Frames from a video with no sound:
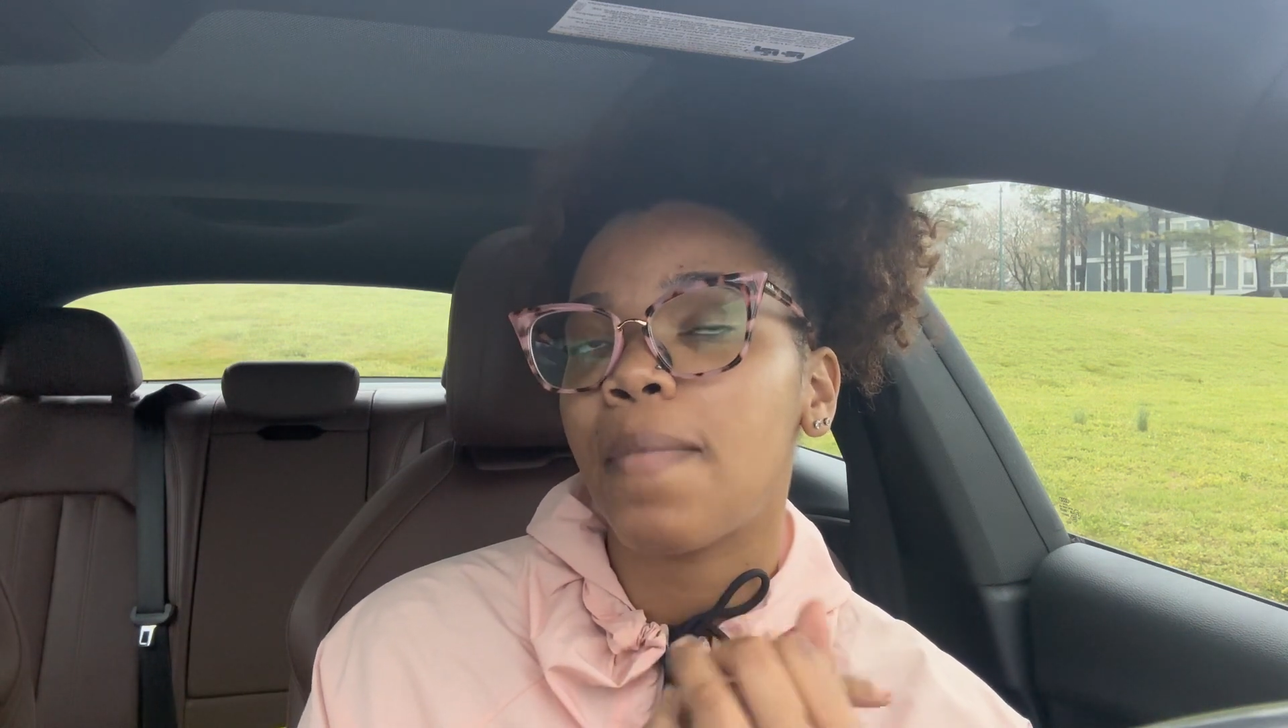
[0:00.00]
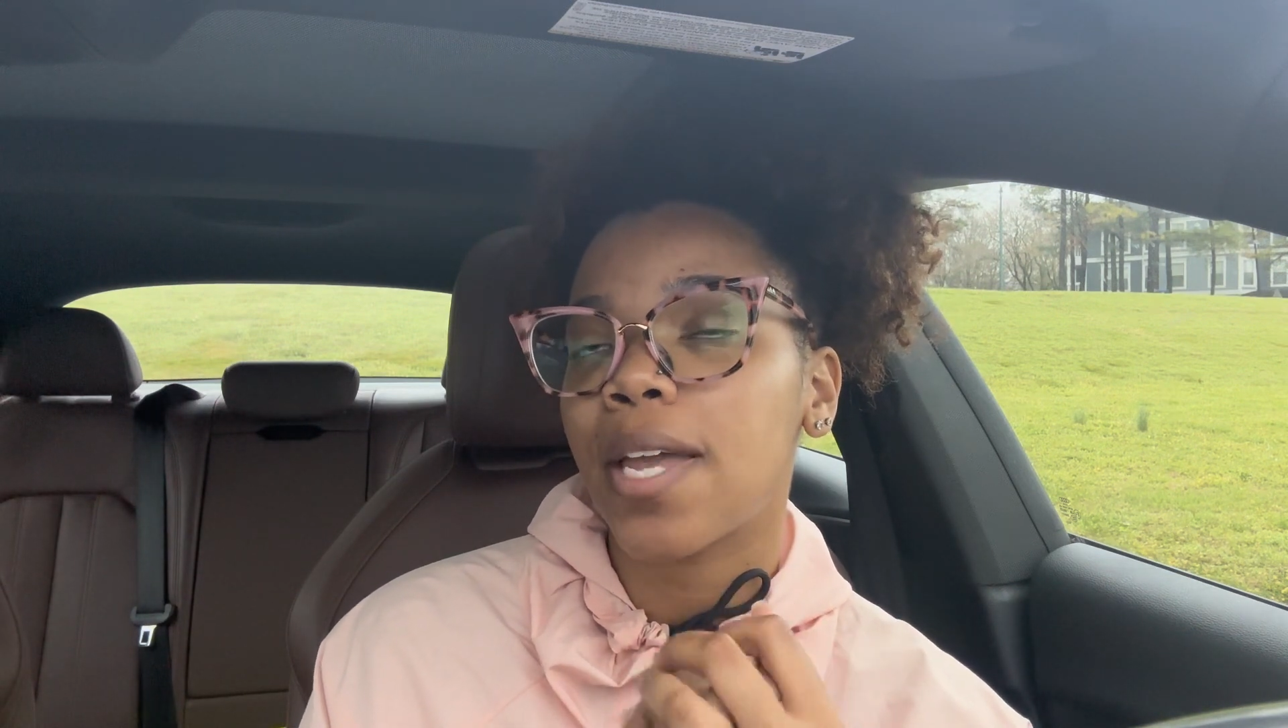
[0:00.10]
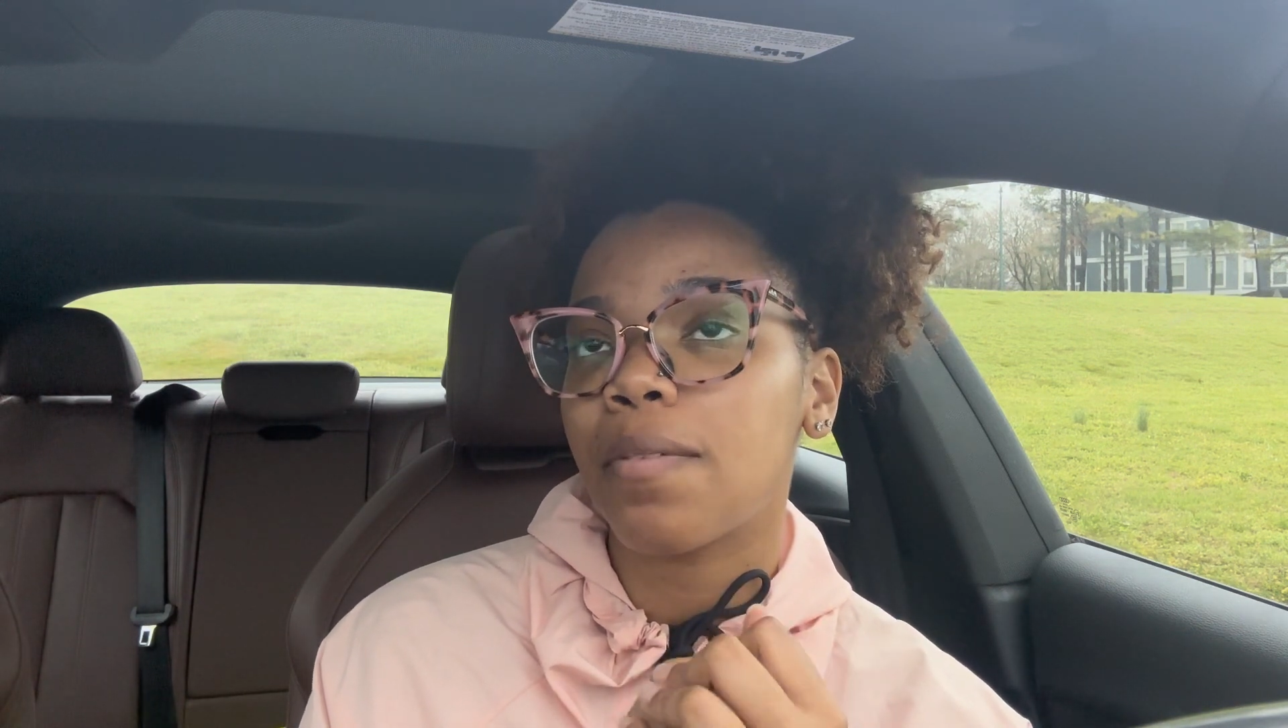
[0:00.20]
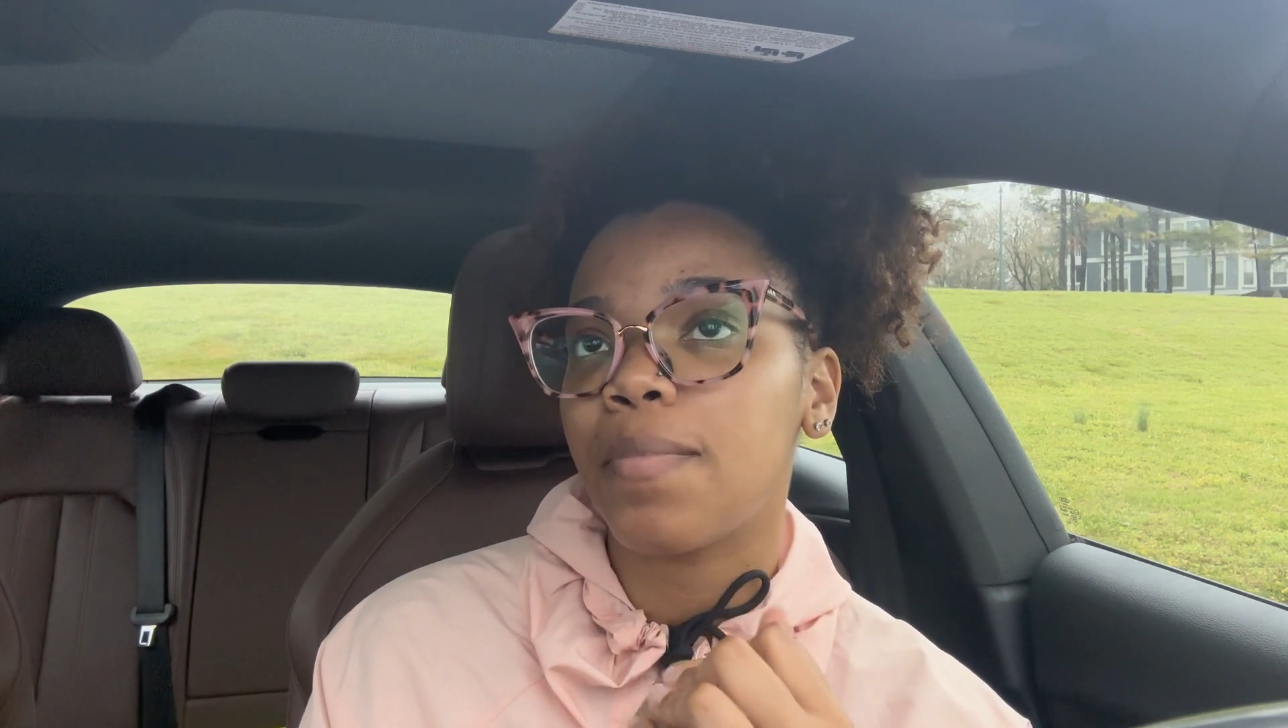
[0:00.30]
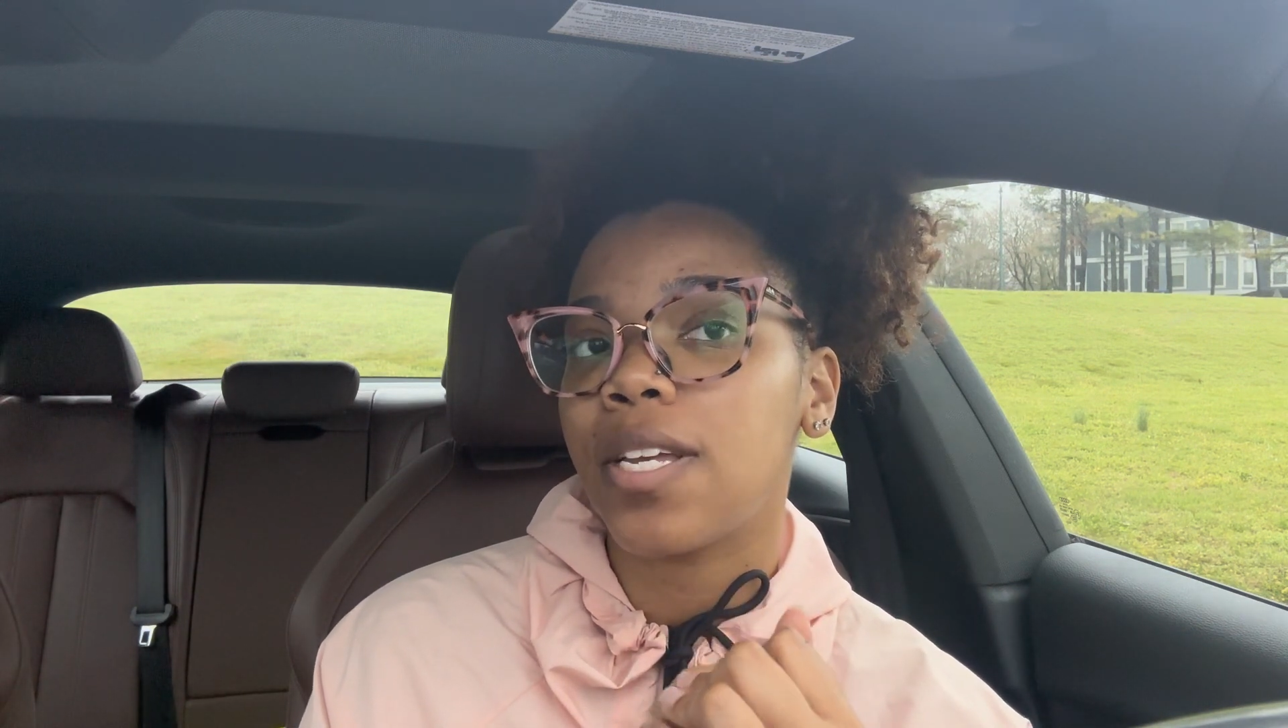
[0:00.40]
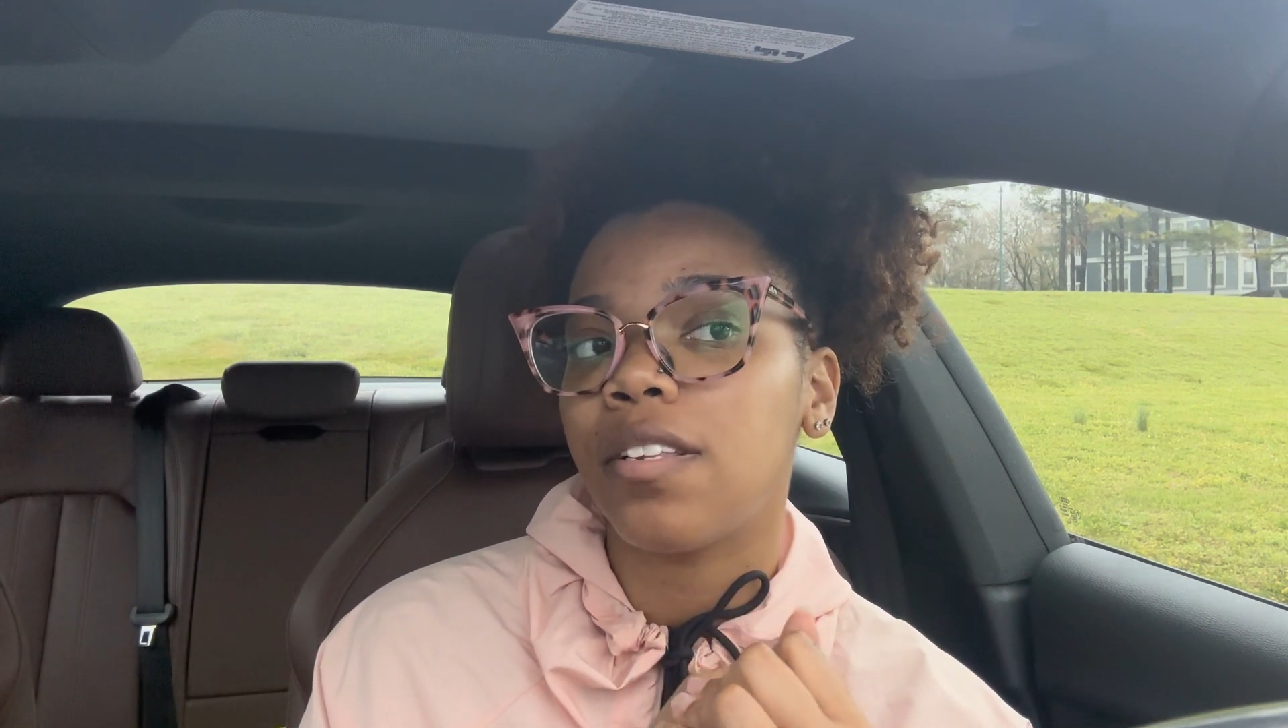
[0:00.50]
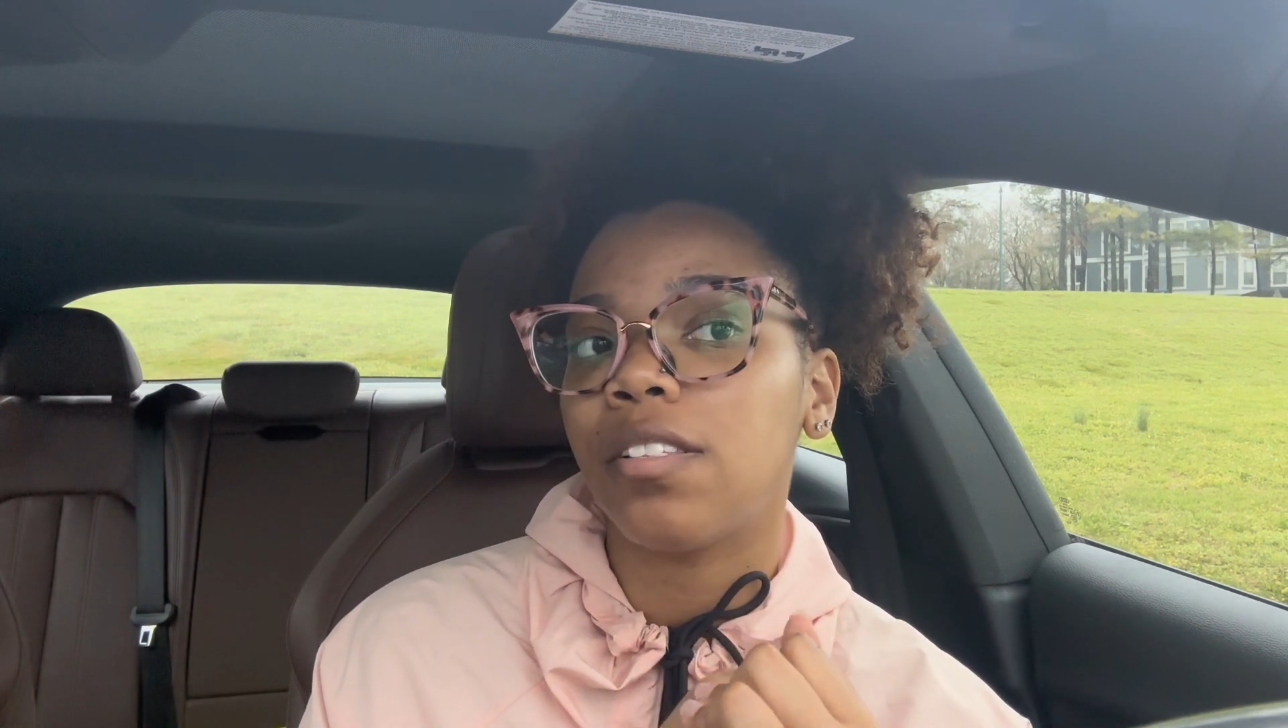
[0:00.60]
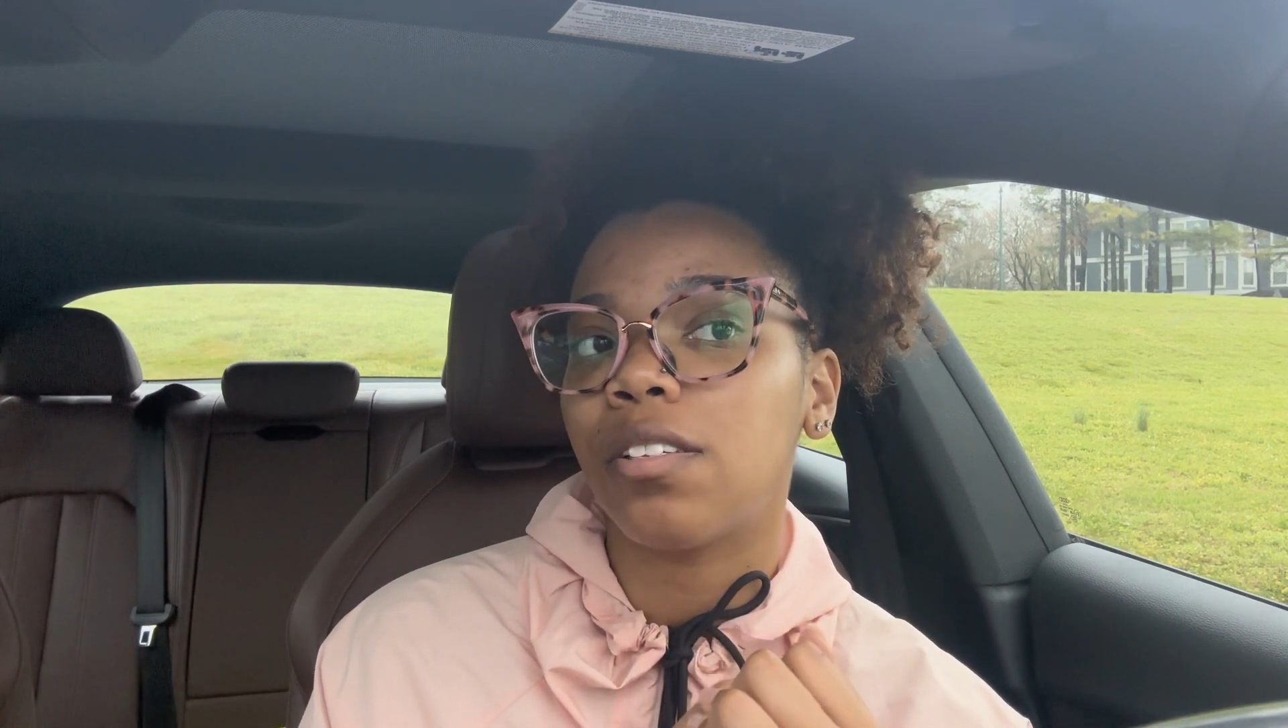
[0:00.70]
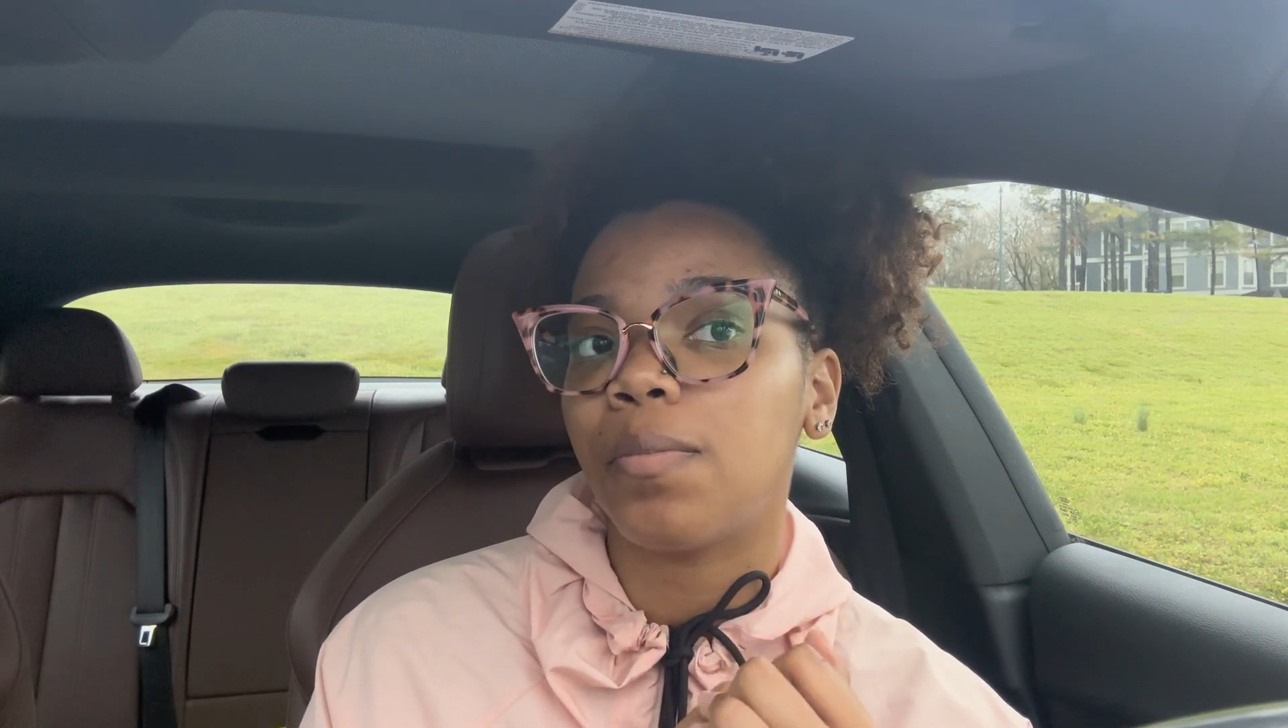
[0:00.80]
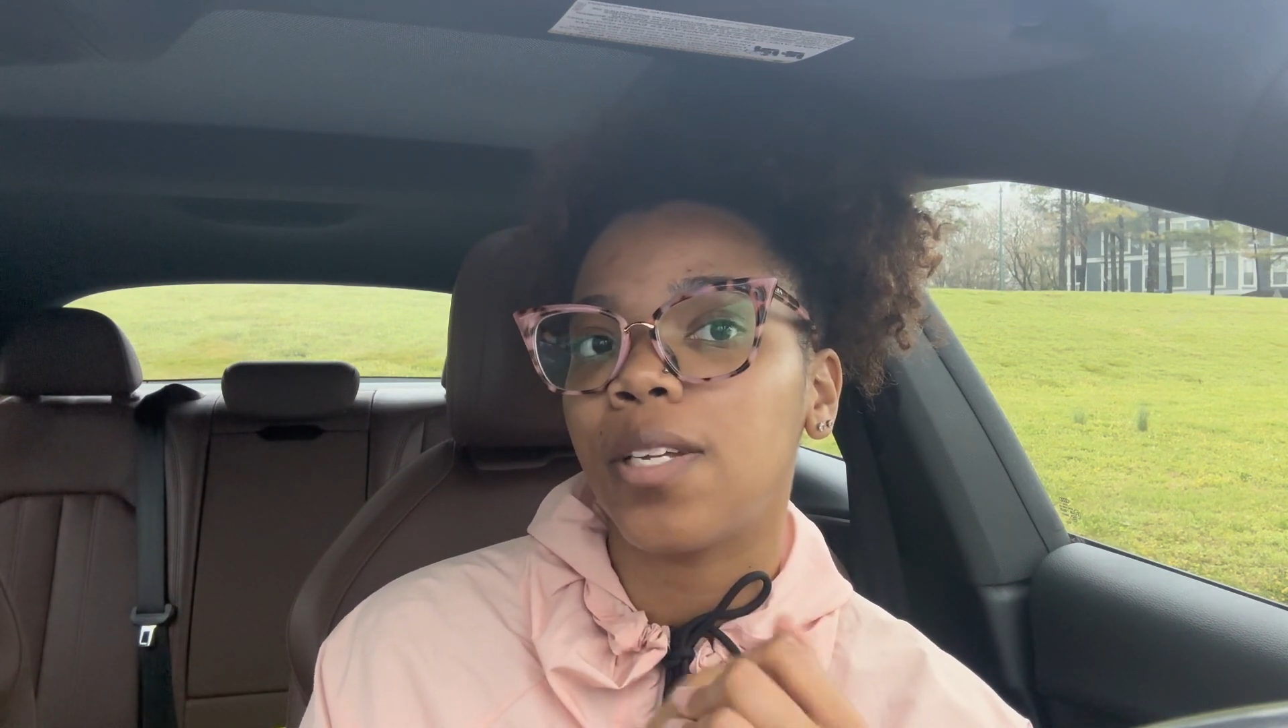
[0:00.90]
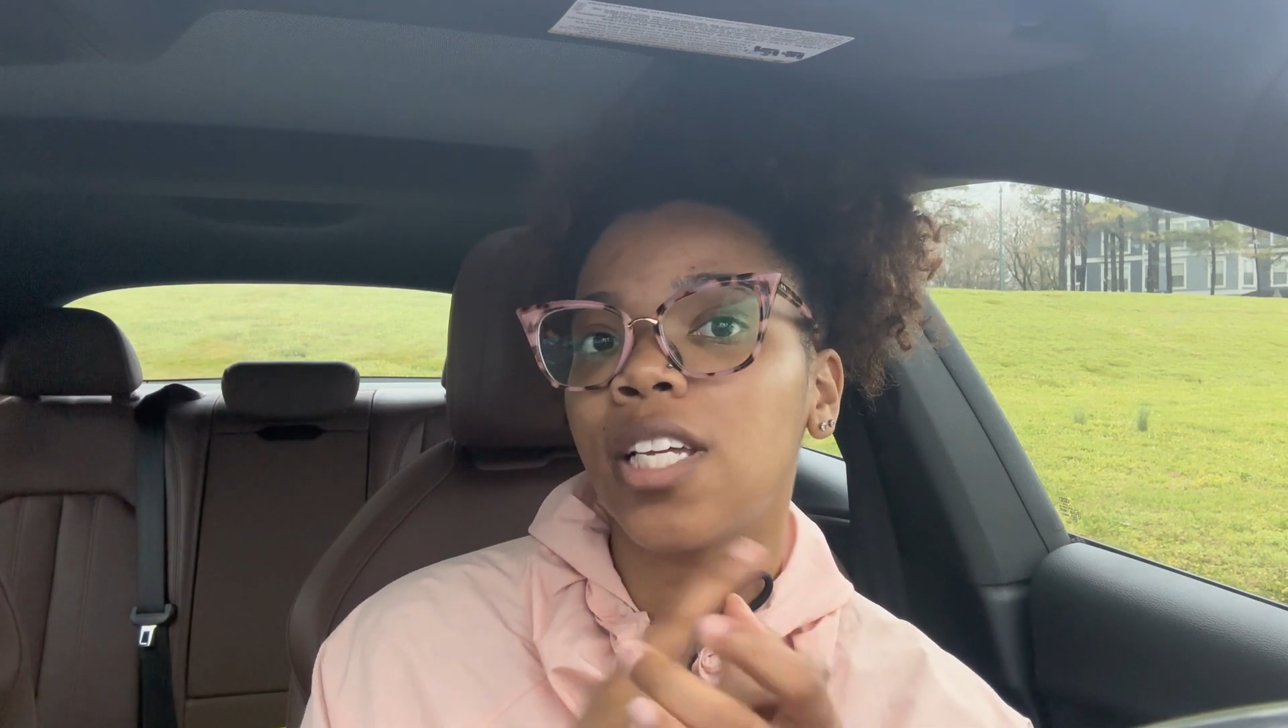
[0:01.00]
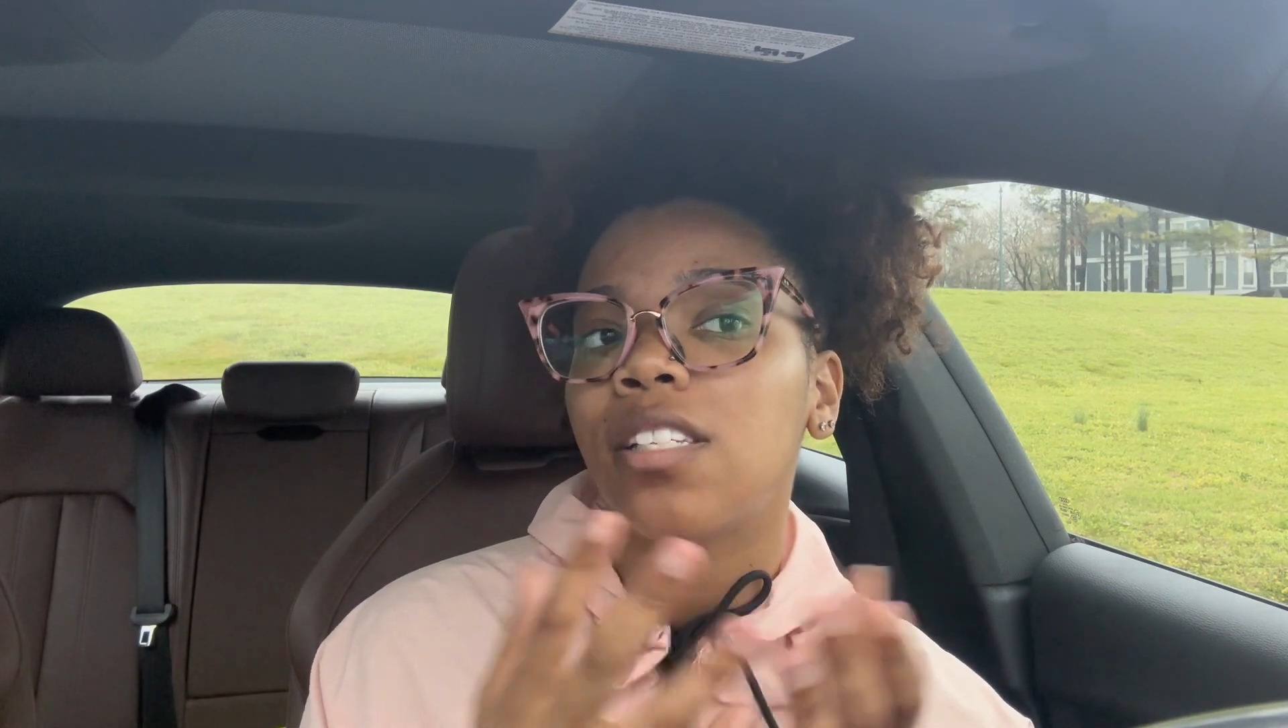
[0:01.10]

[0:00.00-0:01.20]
making me to,